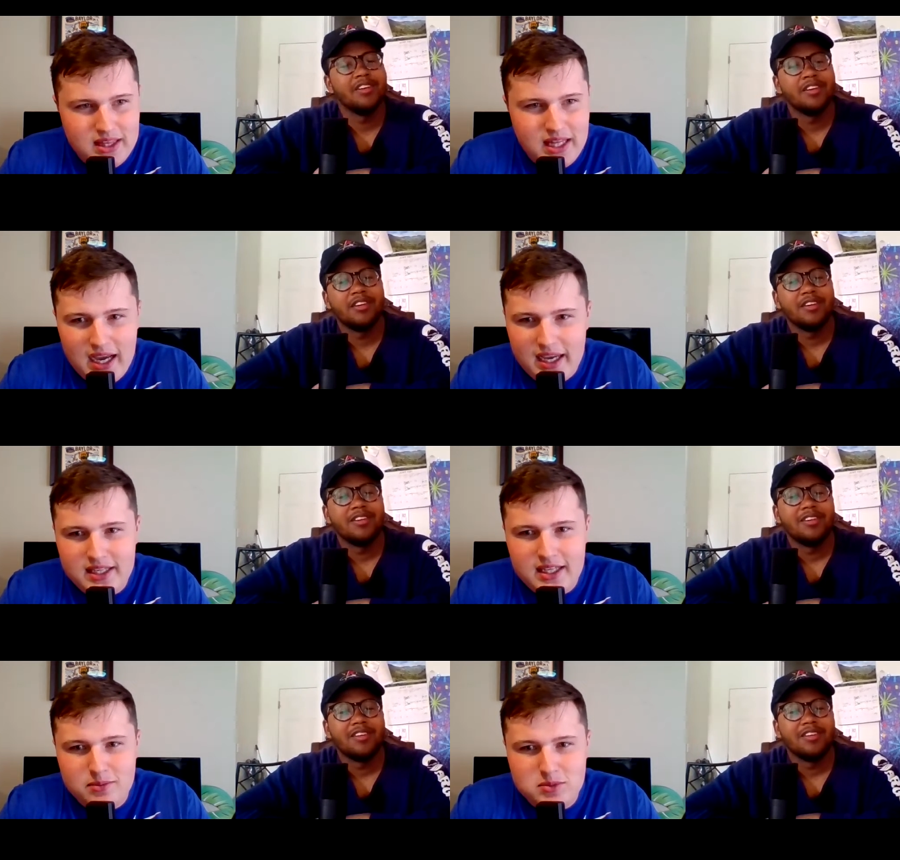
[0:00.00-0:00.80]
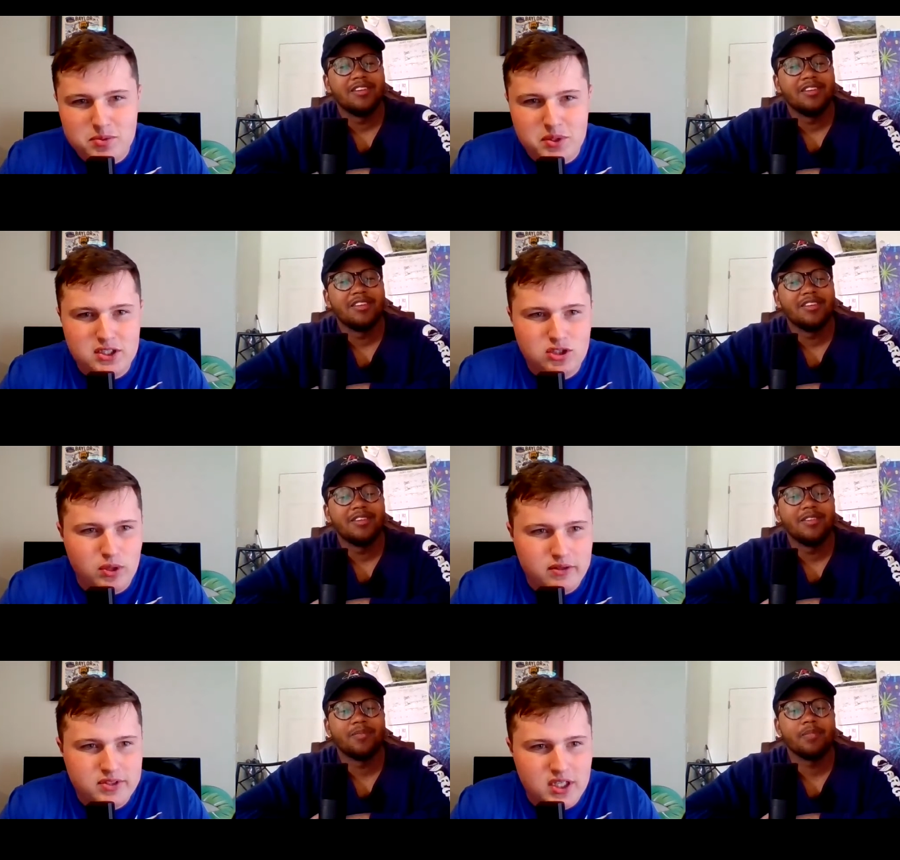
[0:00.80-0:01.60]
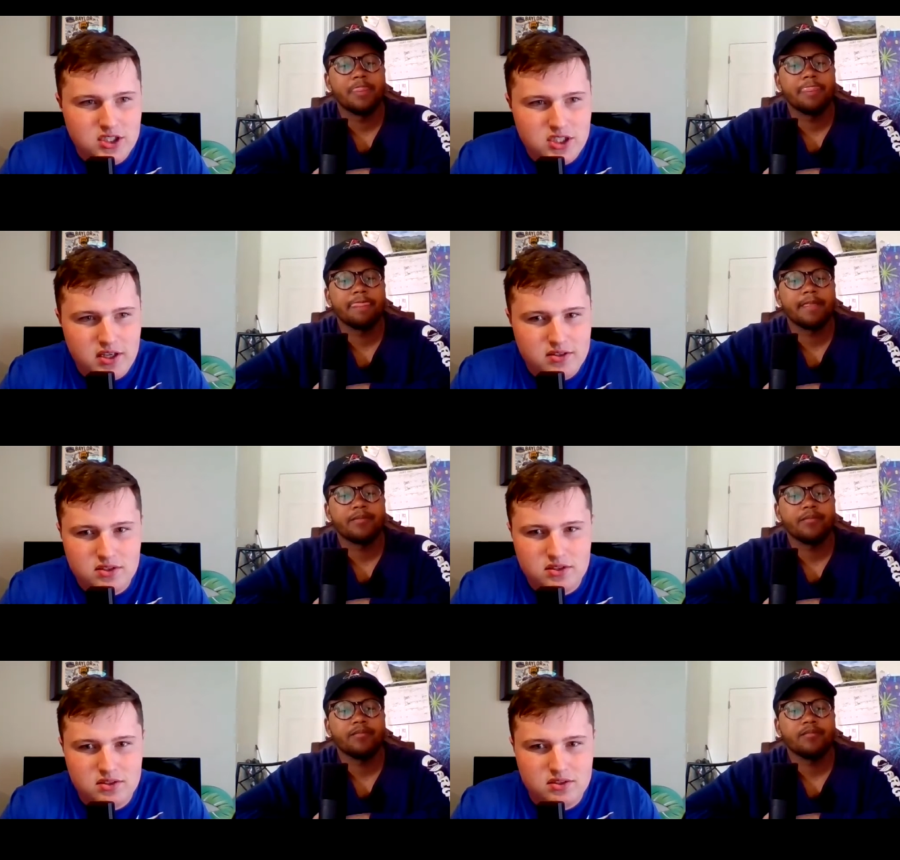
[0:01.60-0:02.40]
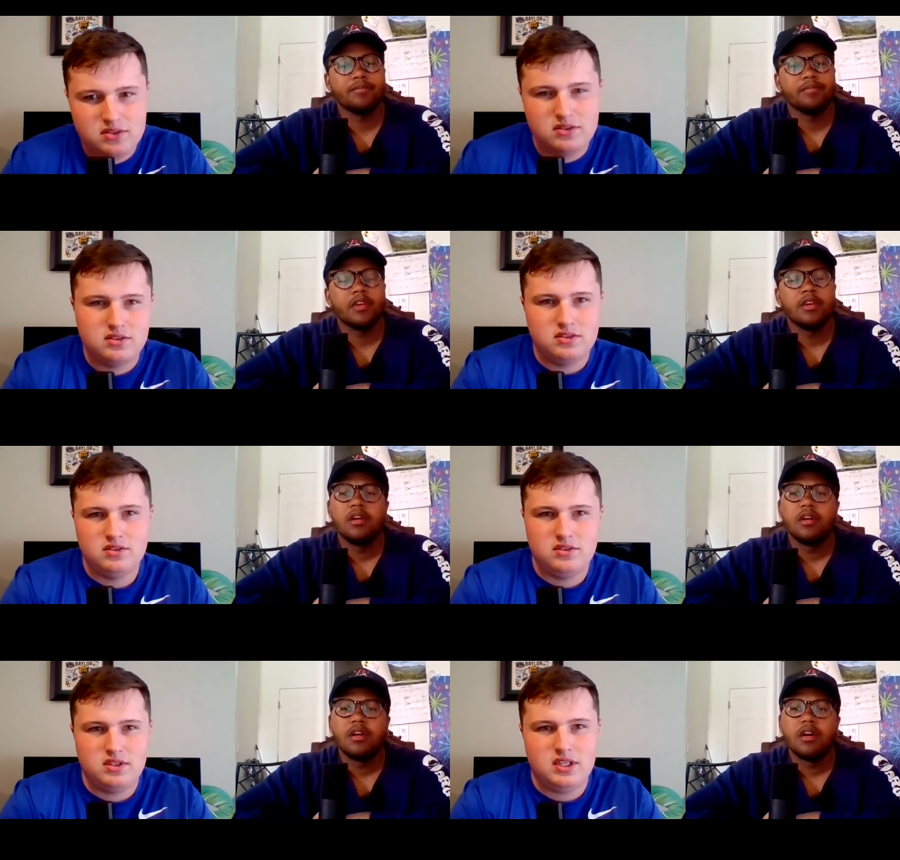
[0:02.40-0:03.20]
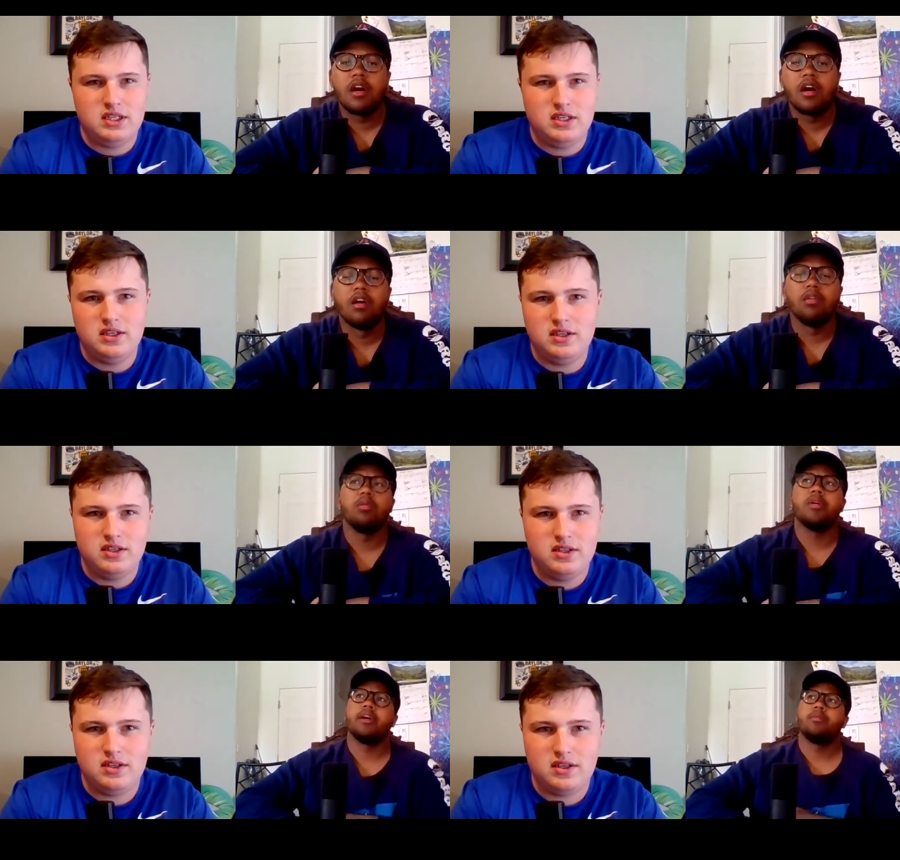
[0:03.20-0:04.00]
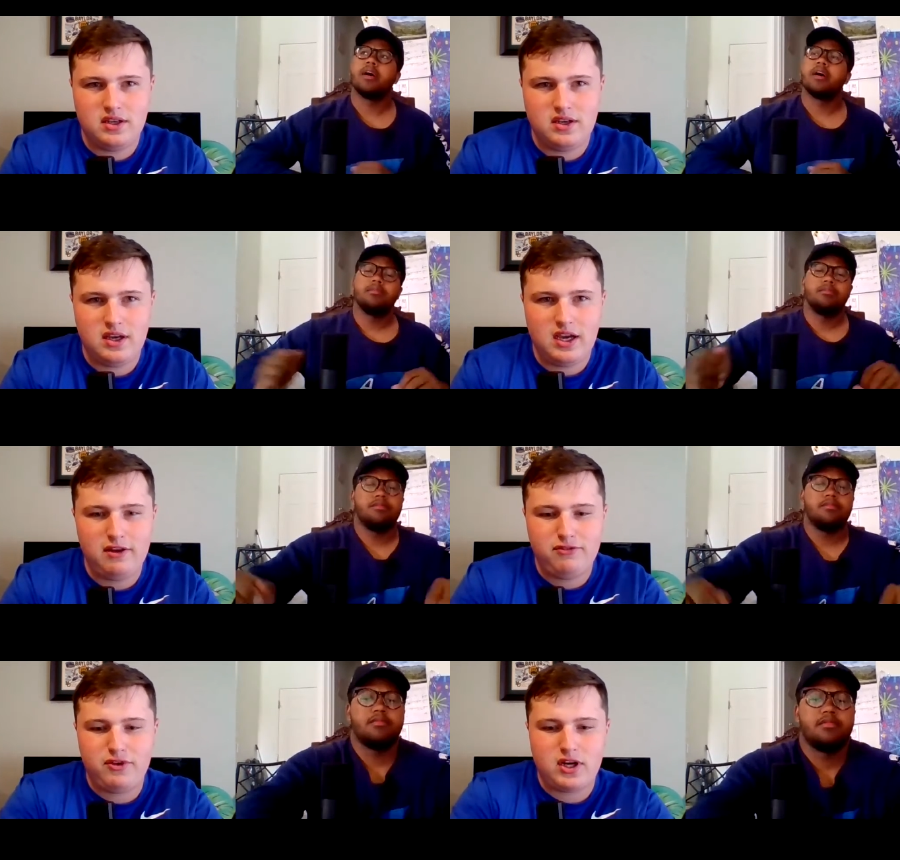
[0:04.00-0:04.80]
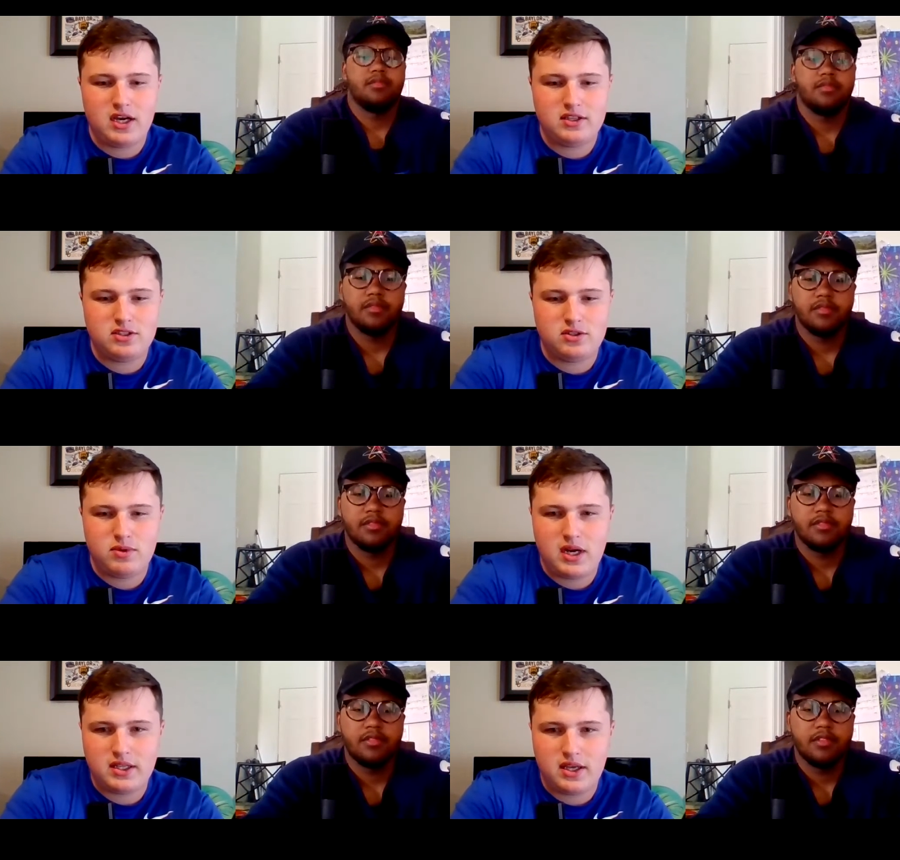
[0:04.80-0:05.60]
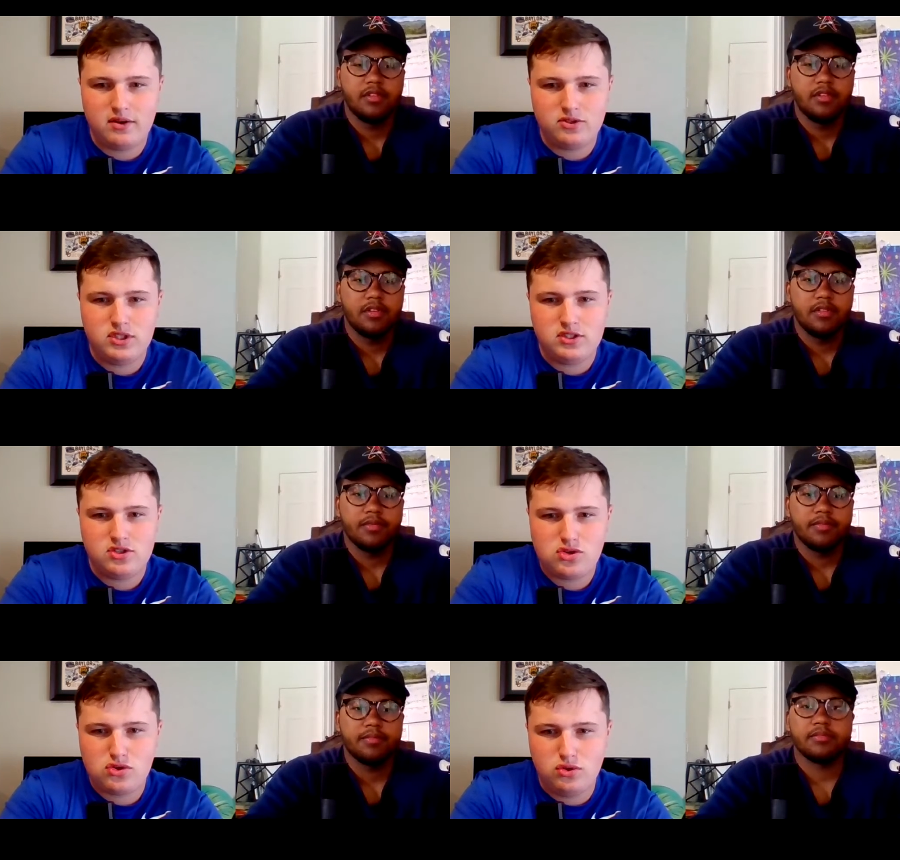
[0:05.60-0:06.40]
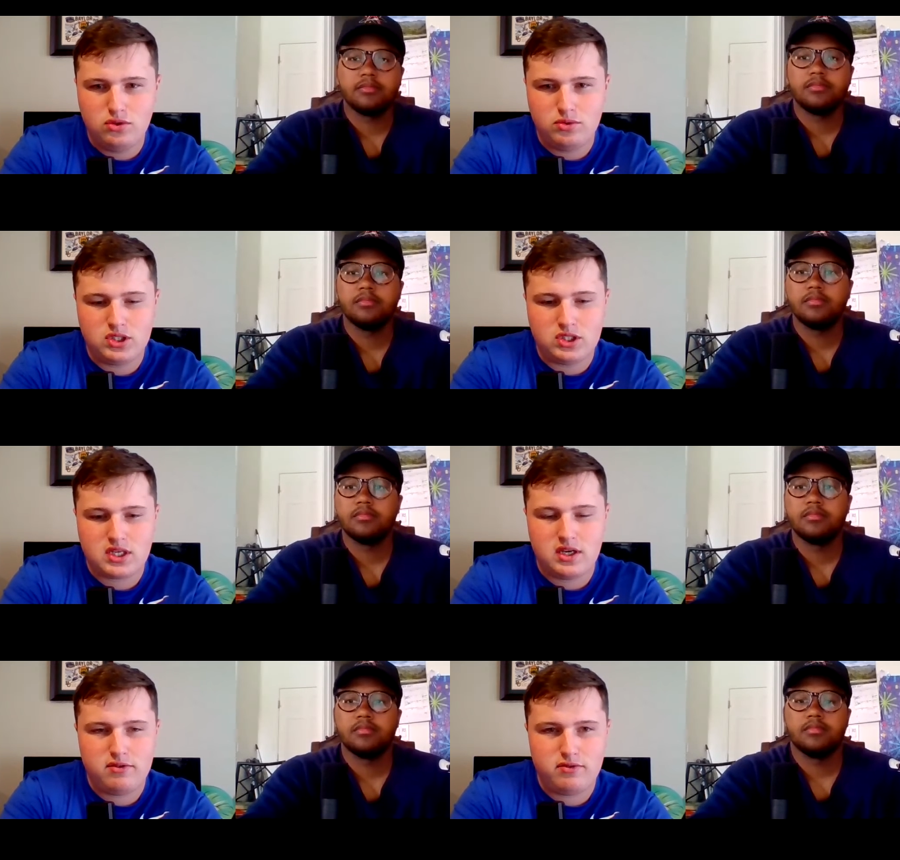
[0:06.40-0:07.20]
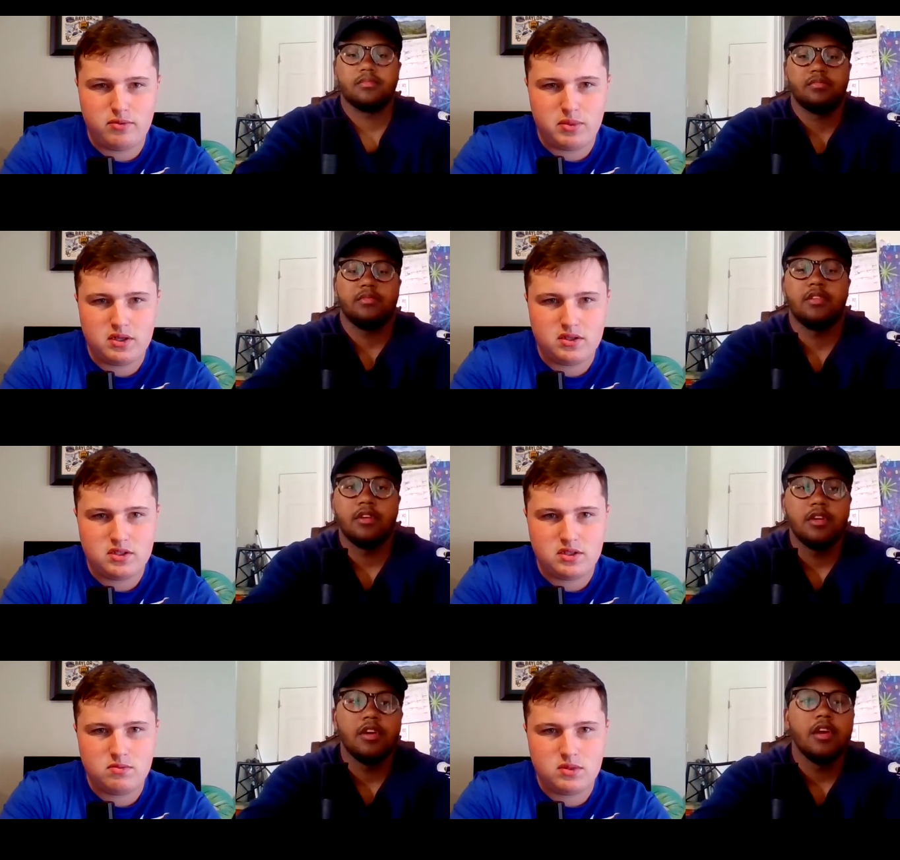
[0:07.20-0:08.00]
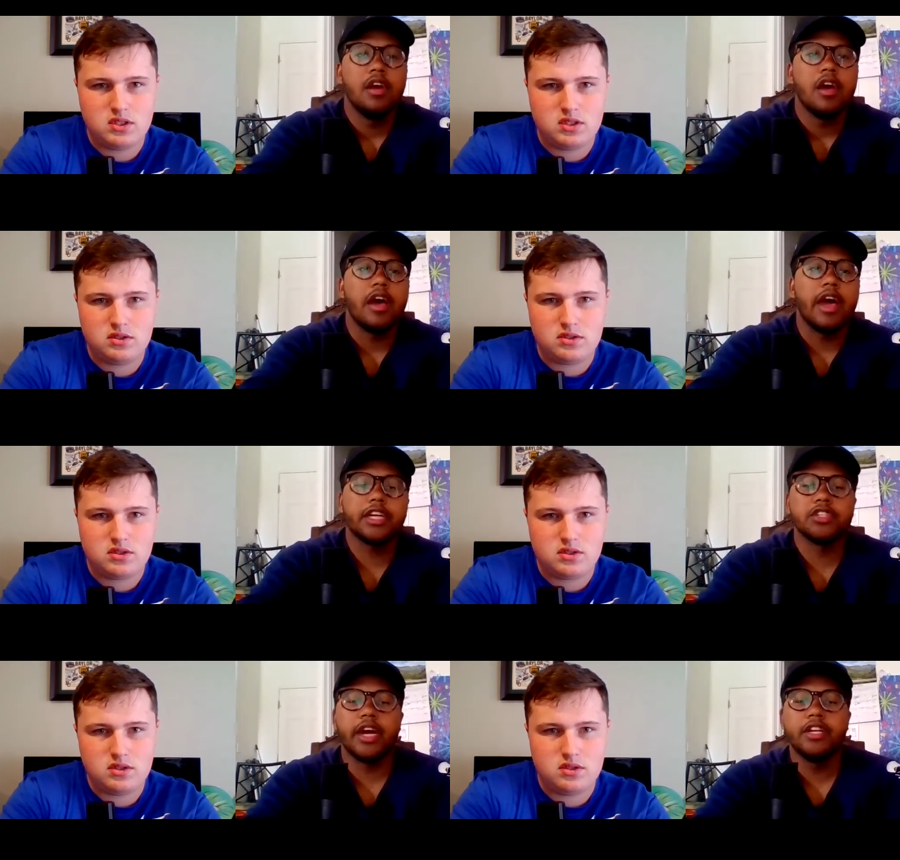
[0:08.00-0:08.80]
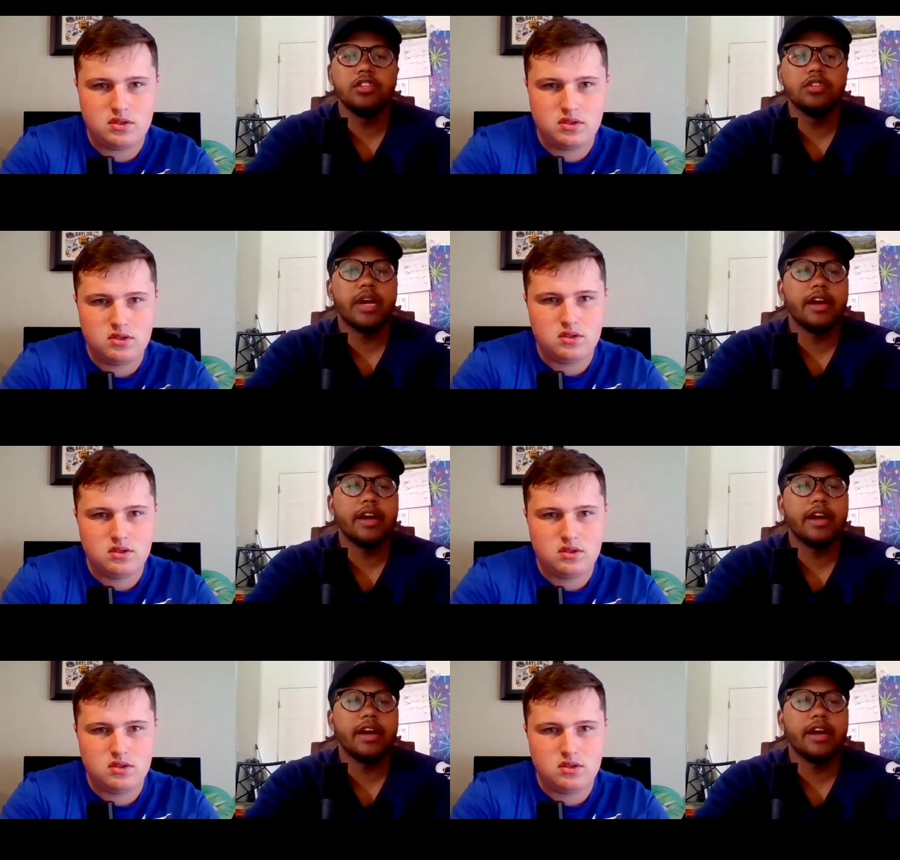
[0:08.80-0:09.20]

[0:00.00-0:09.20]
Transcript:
Speaker 1: nine games played, twelve touchdowns.
Speaker 2: Oh, and oh, okay.
Speaker 1: Wow. I forgot to write down his school, which is kind of embarrassing. But
Speaker 2: actually, I do